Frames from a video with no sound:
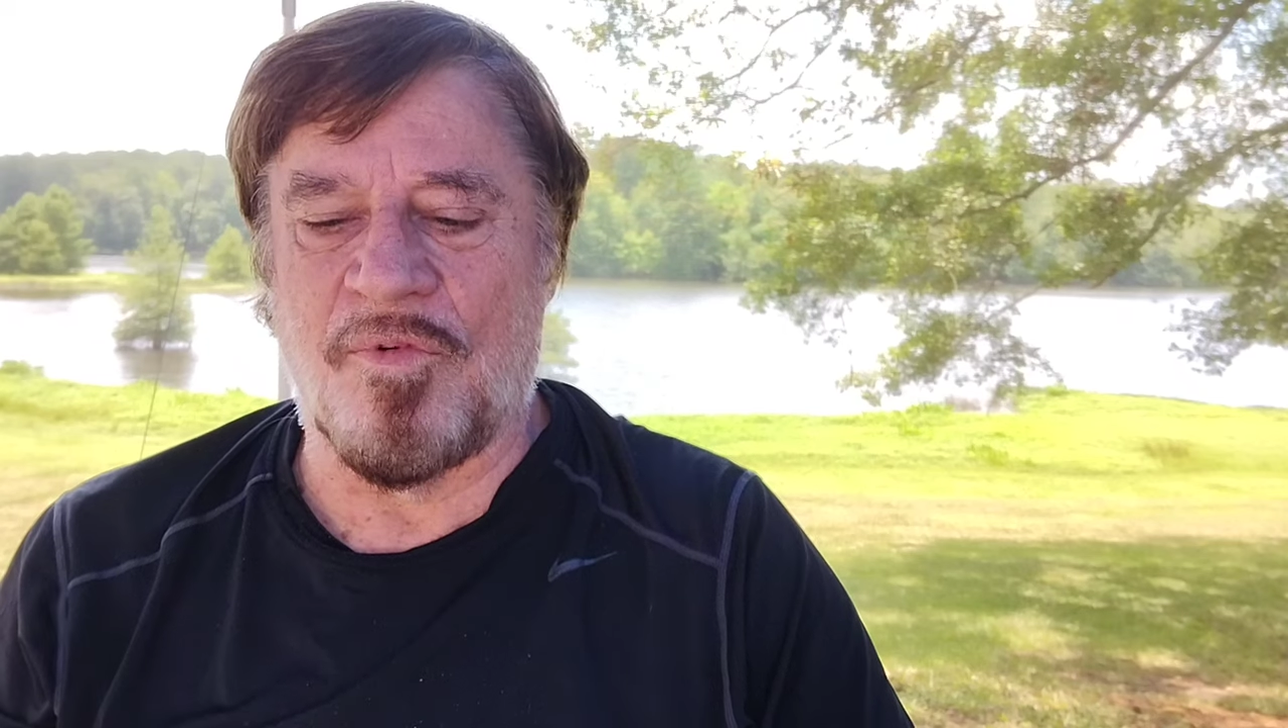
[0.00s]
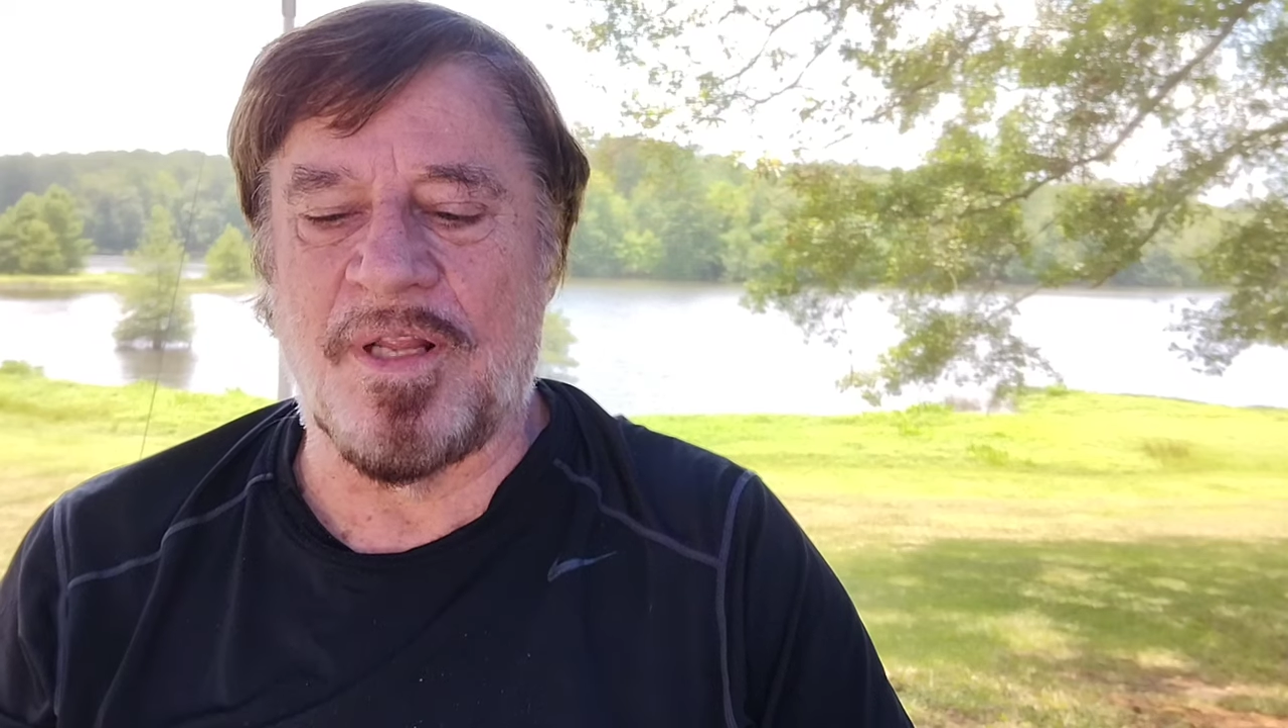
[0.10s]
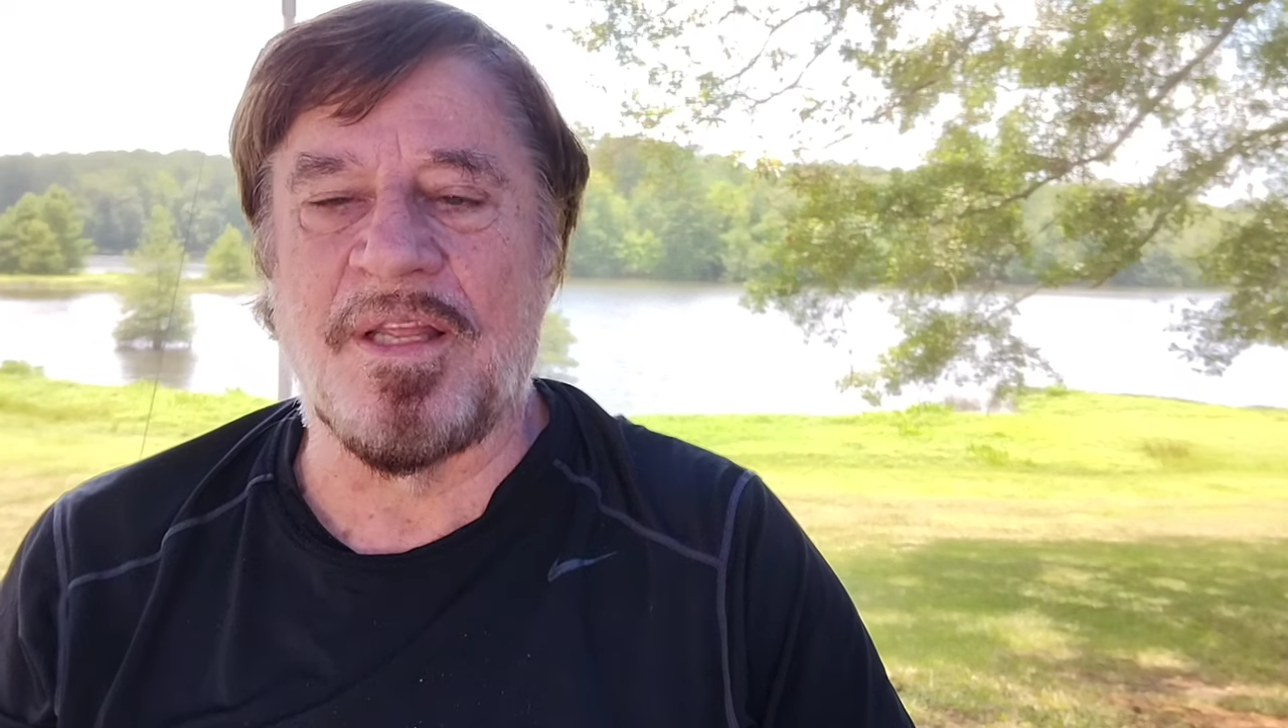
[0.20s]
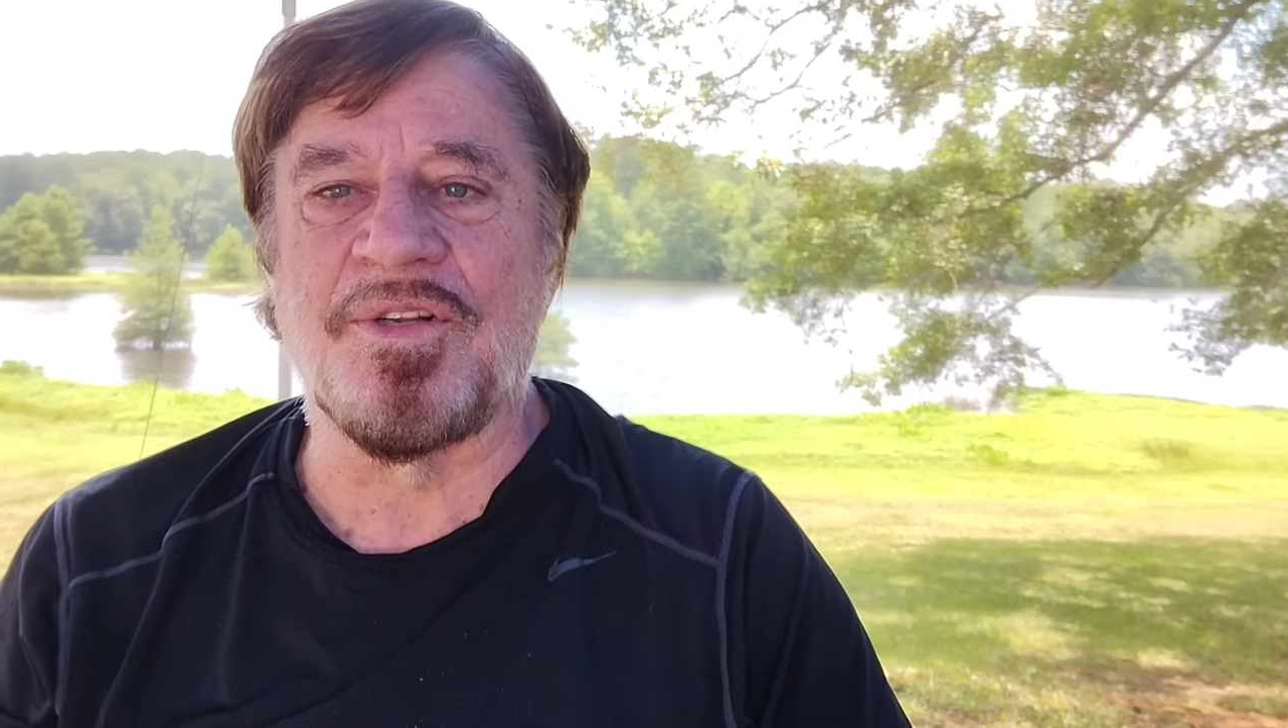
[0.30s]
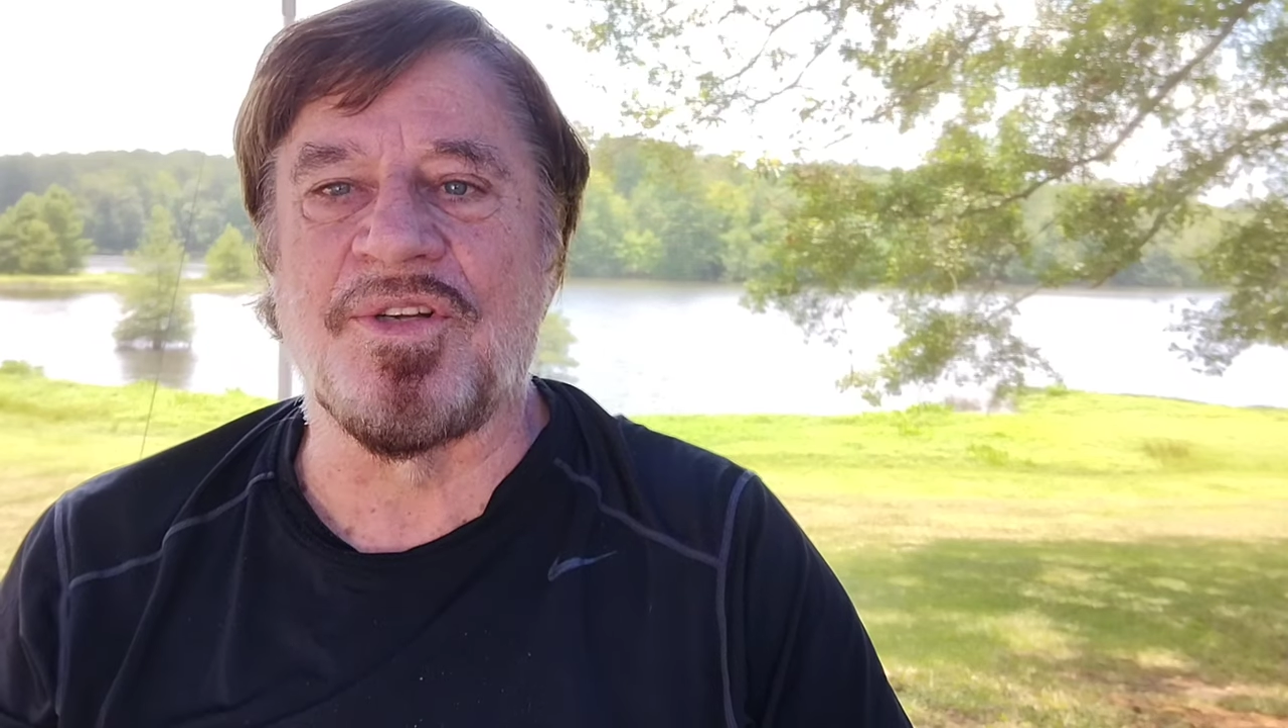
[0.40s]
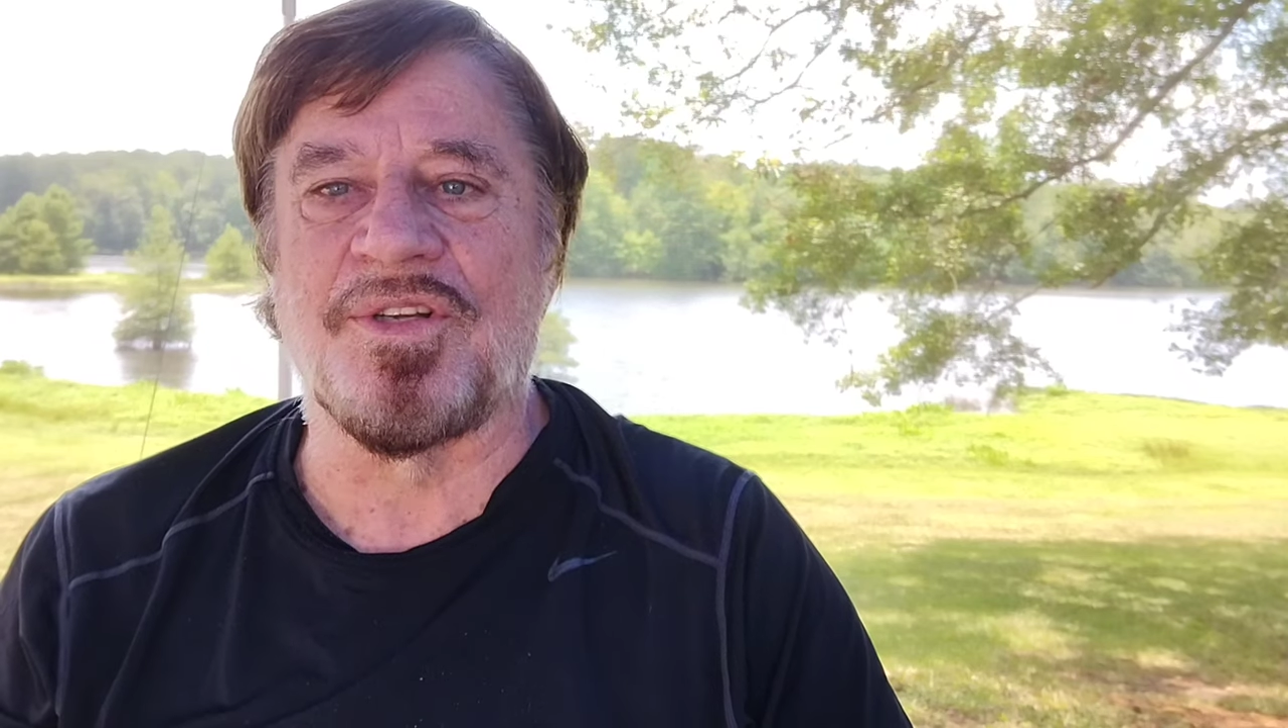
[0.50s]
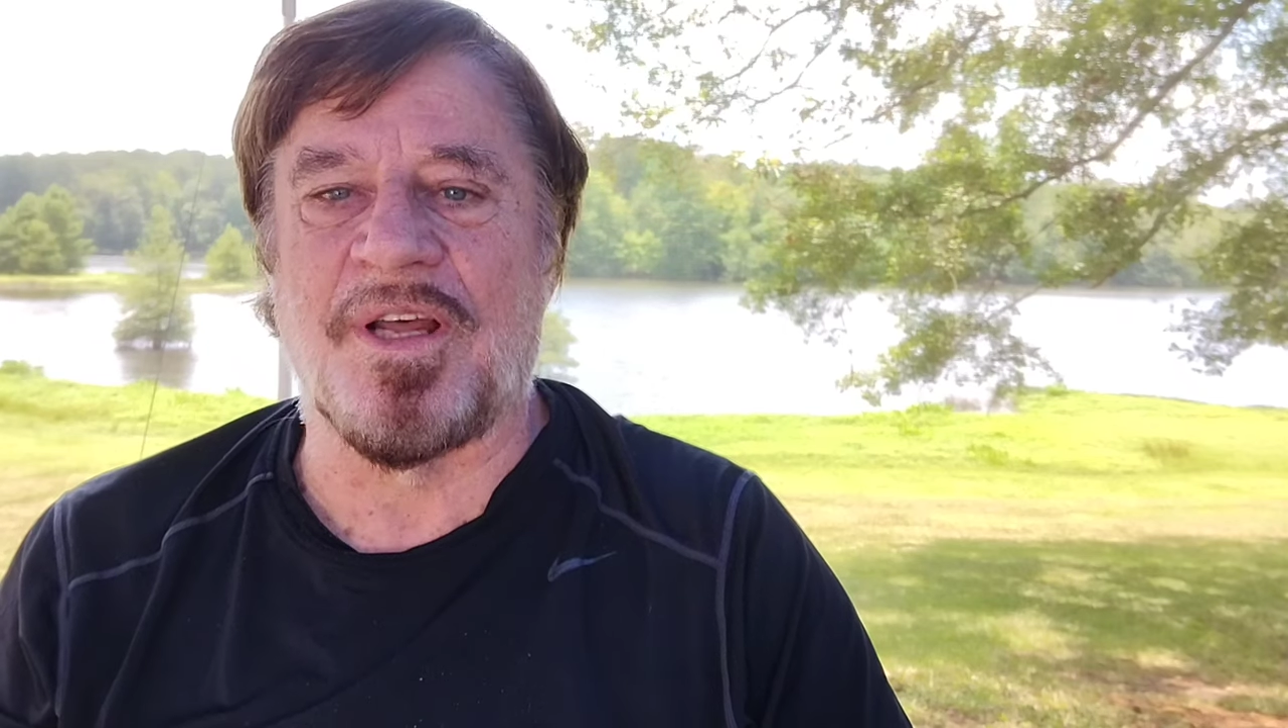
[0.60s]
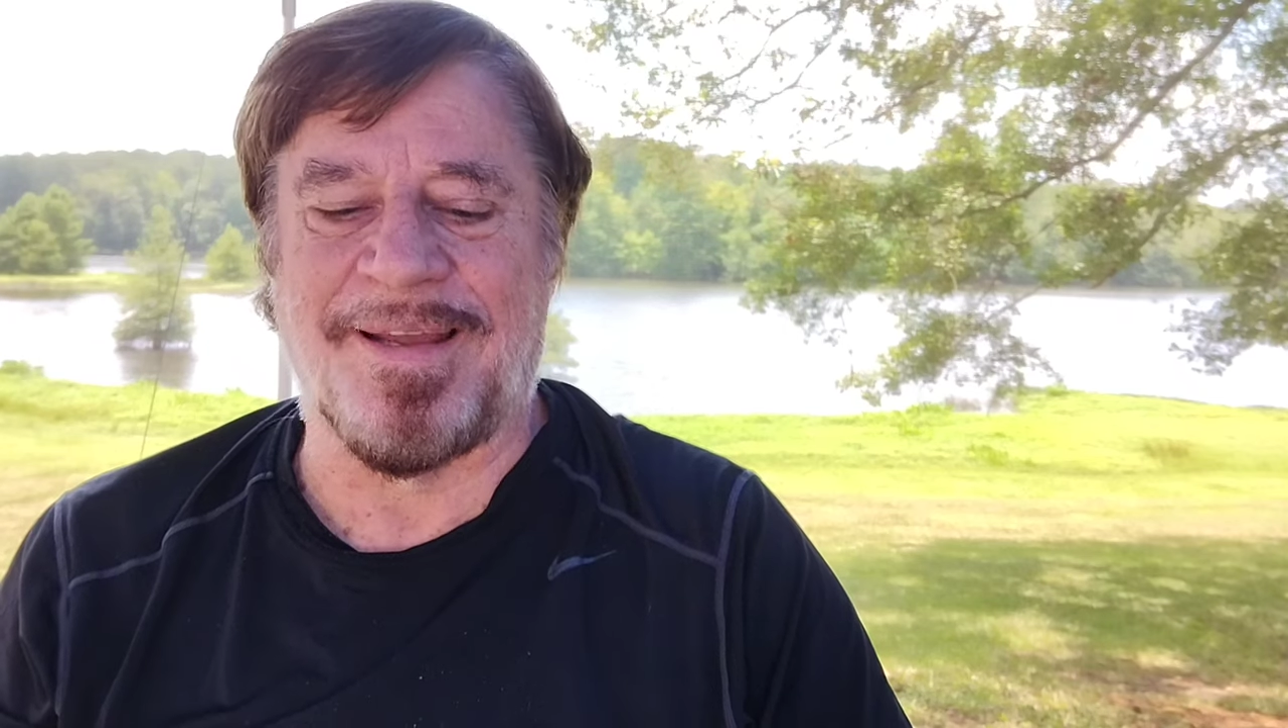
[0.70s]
religious